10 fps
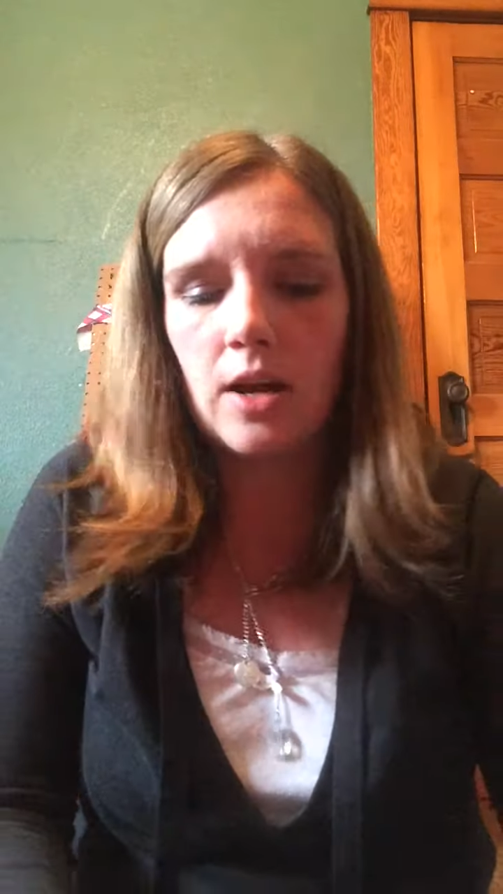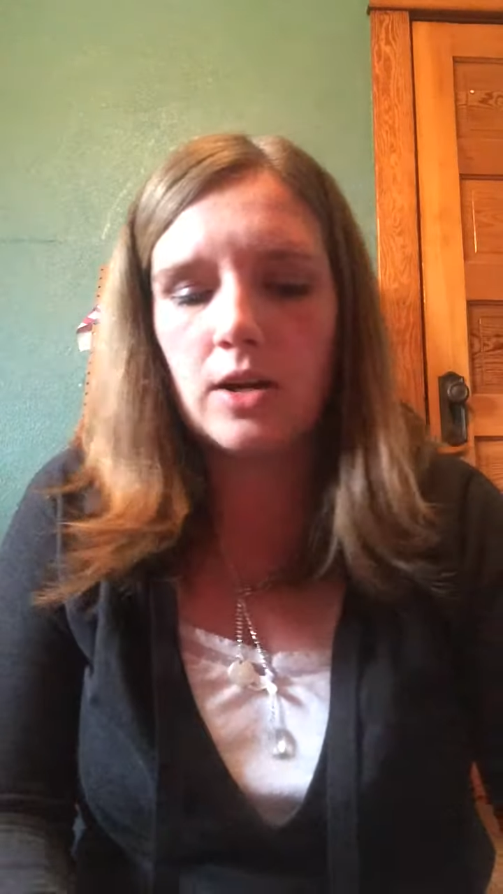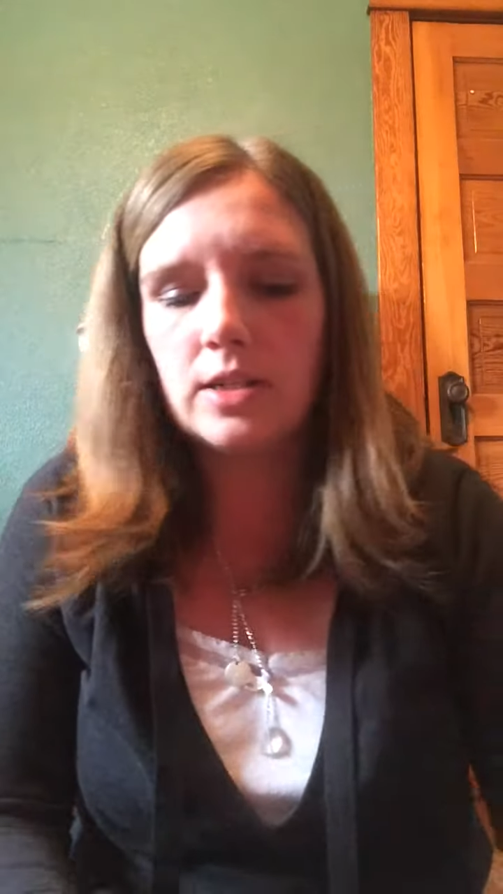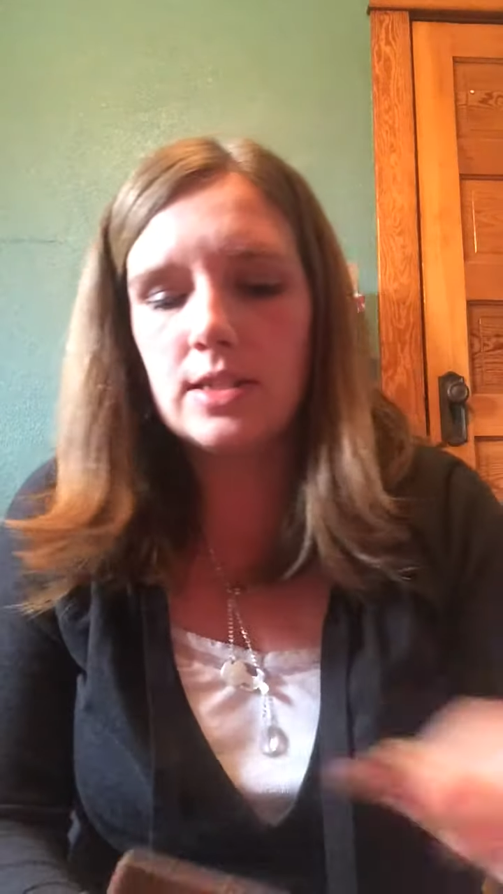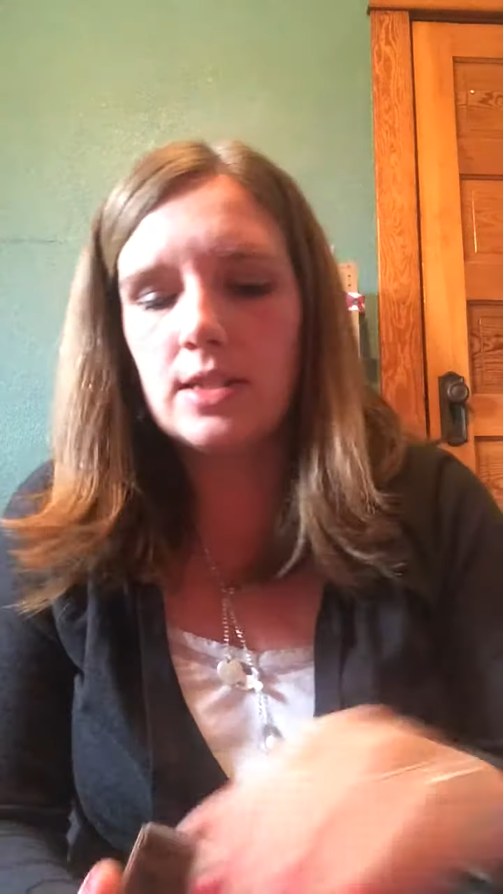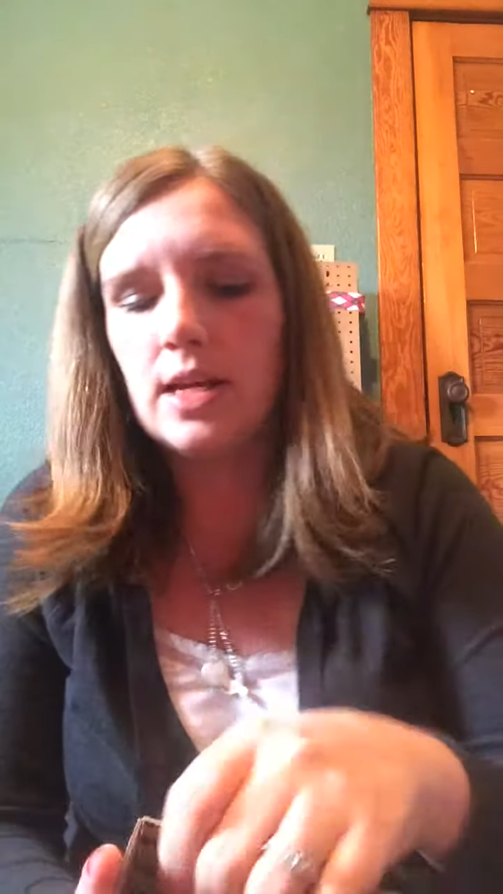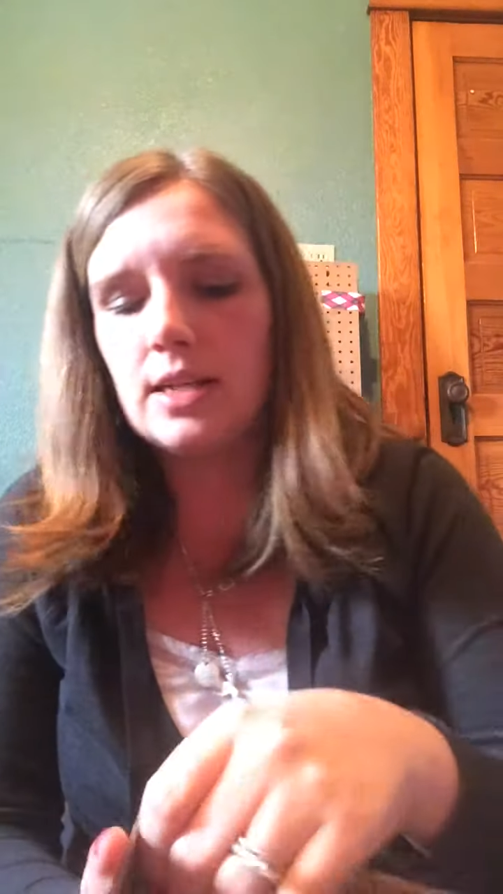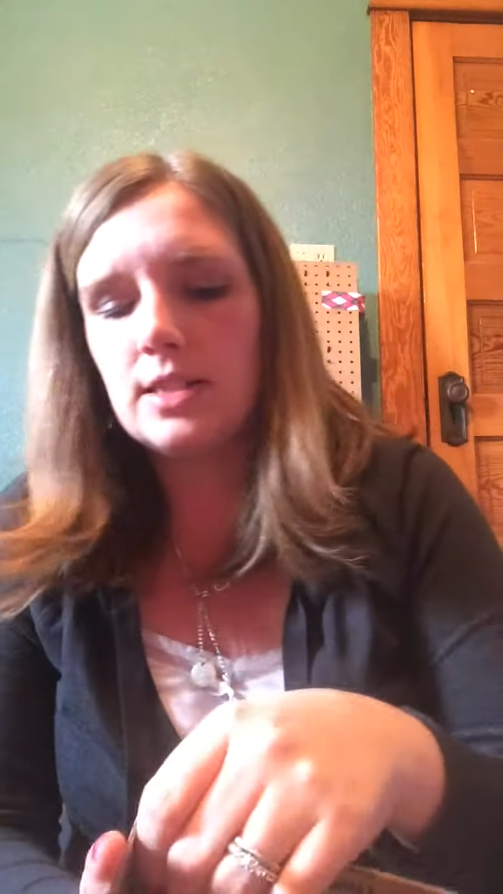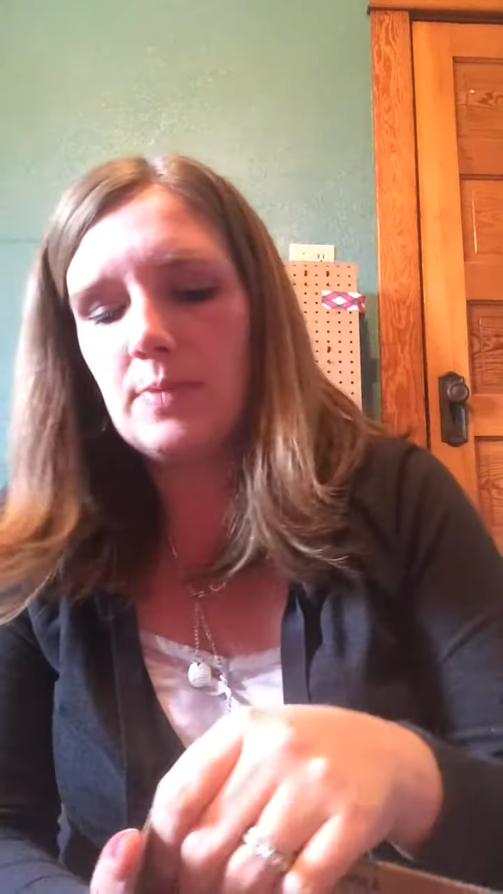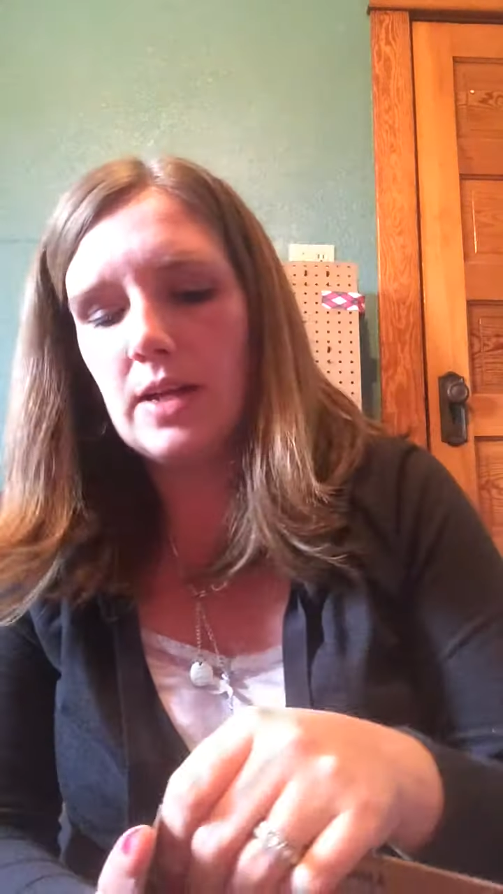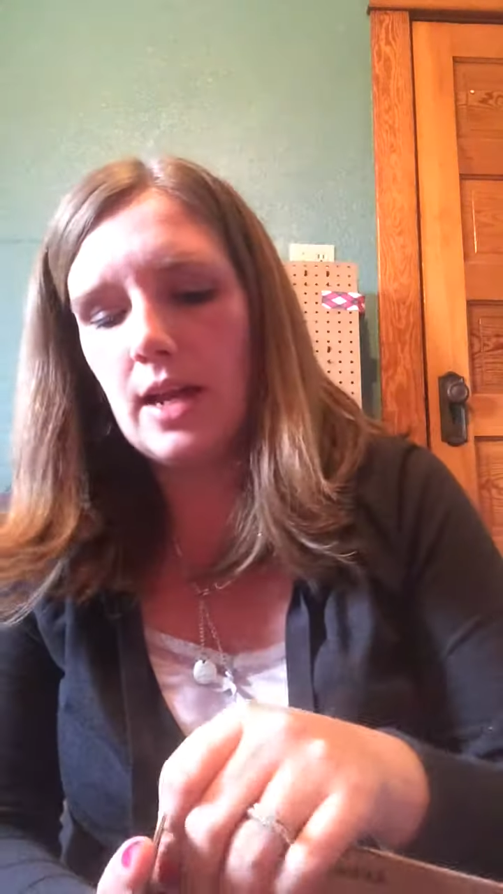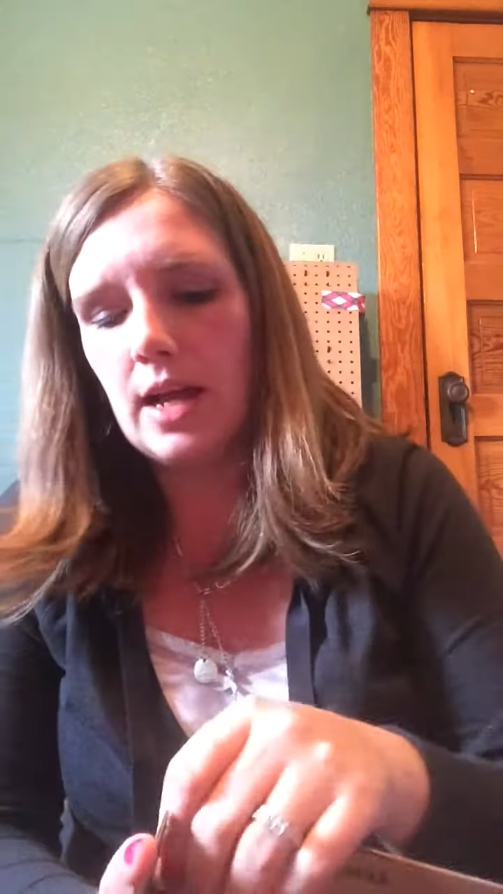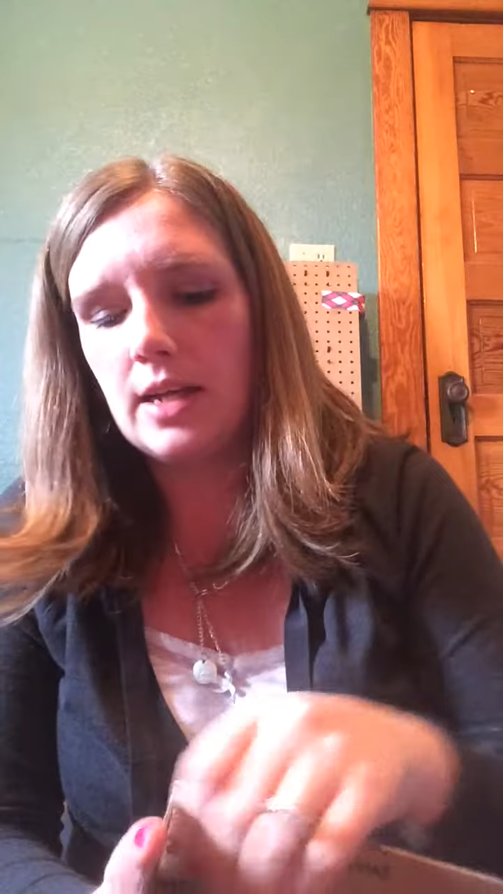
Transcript: aren't that spendy.